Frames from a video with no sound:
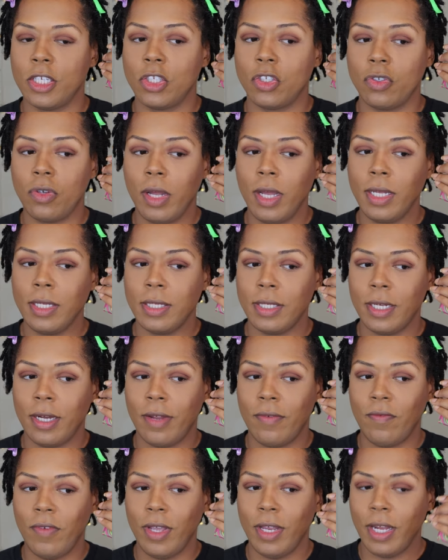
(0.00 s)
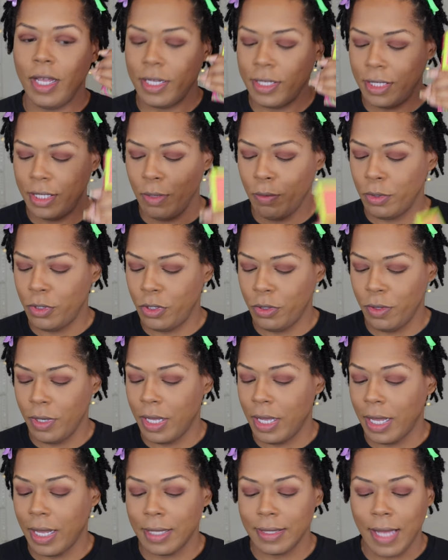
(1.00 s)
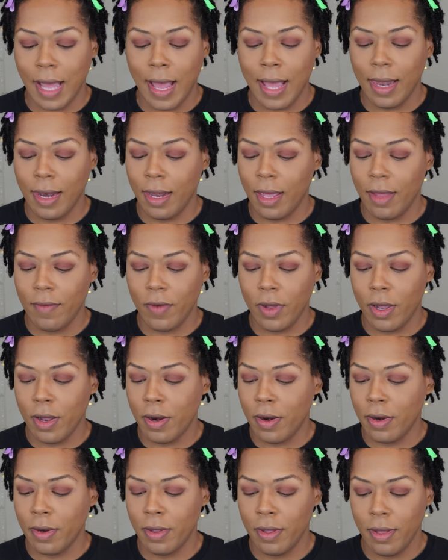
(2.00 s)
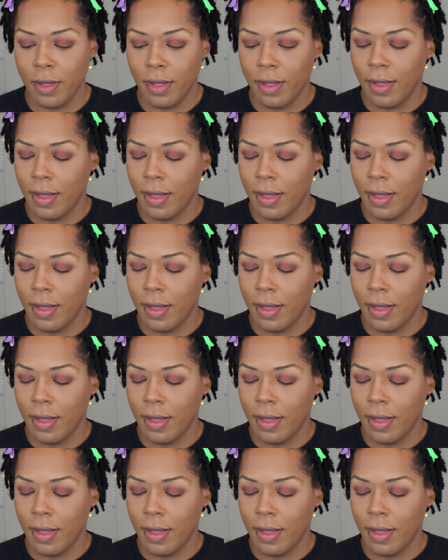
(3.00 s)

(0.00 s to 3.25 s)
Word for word: try Seraphina and see what you get because I love her.